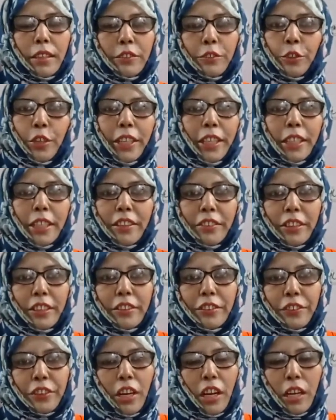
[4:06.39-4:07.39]
So it does
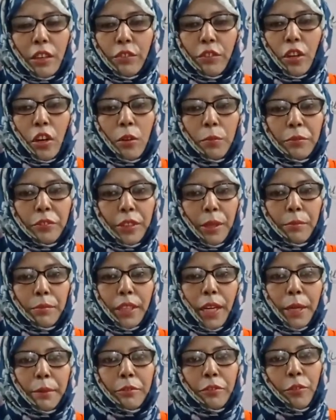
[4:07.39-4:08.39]
not start from
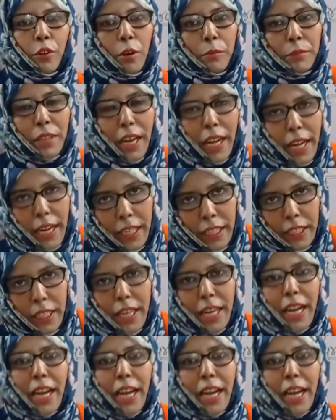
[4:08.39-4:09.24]
sometimes from the end,